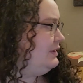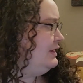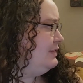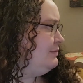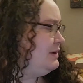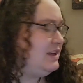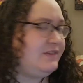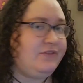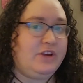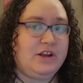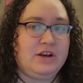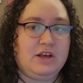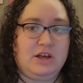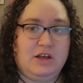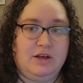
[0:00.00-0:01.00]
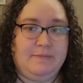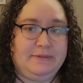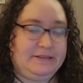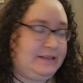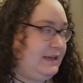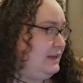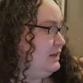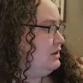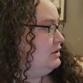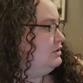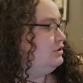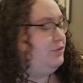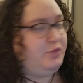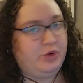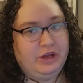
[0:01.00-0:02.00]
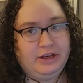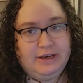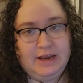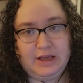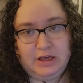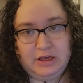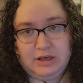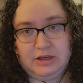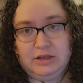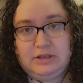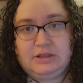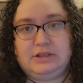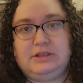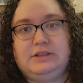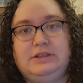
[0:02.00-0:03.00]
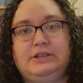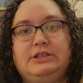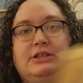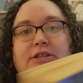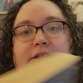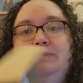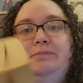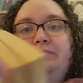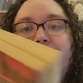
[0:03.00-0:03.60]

let me give you an update on the readings.